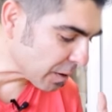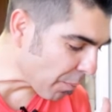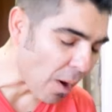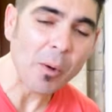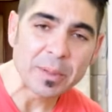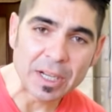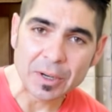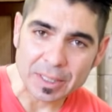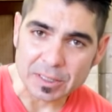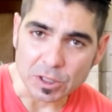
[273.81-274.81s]
the problem
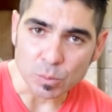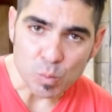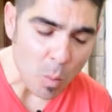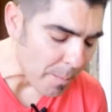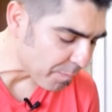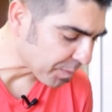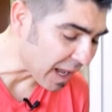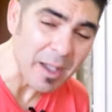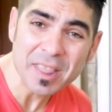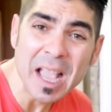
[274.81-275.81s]
here is
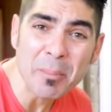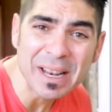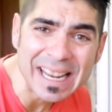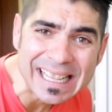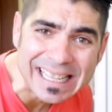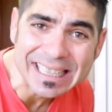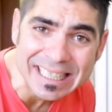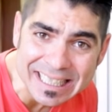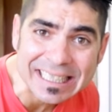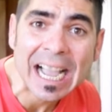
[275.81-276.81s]
I think I'm gonna eat
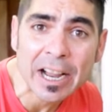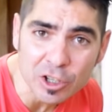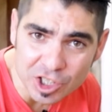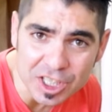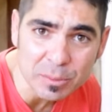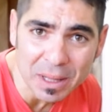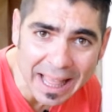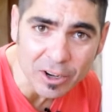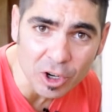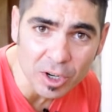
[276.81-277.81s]
this entire cheese
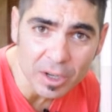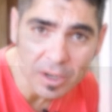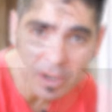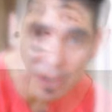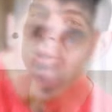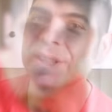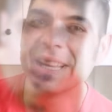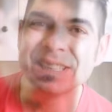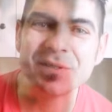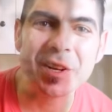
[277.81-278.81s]
platter. If you enjoyed
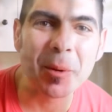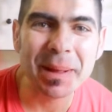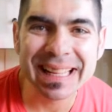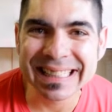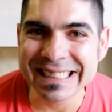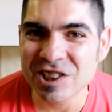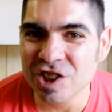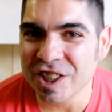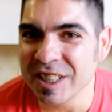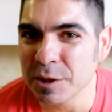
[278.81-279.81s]
today's video making
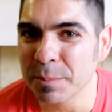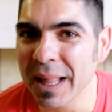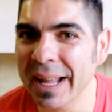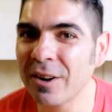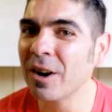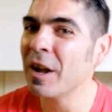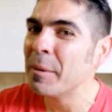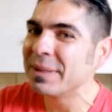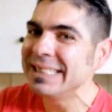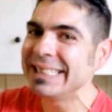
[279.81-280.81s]
this cheese platter,
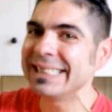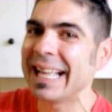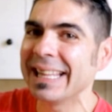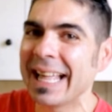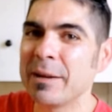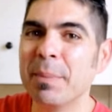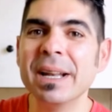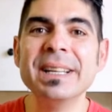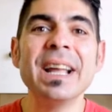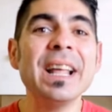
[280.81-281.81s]
please hit that like
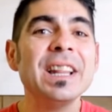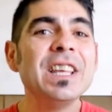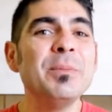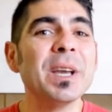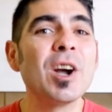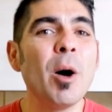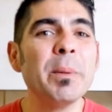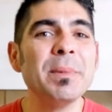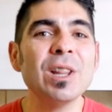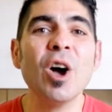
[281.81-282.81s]
button, leave me a
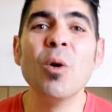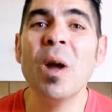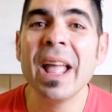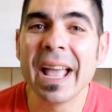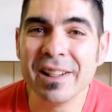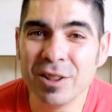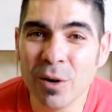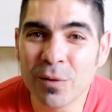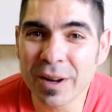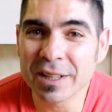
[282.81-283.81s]
comment below, and
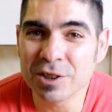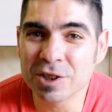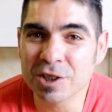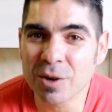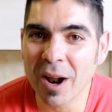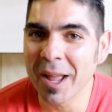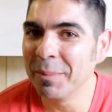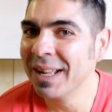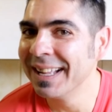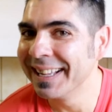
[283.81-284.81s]
don't forget to
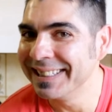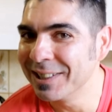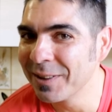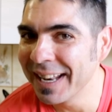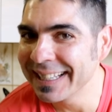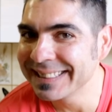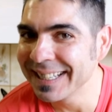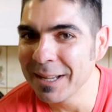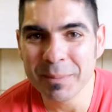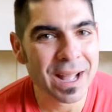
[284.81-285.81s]
subscribe. Until the
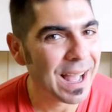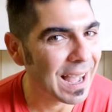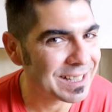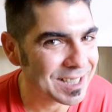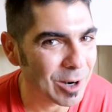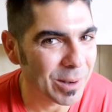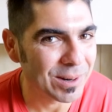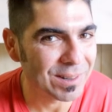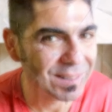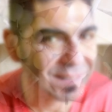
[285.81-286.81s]
next time, hasta
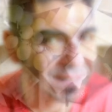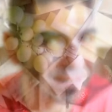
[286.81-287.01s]
luego.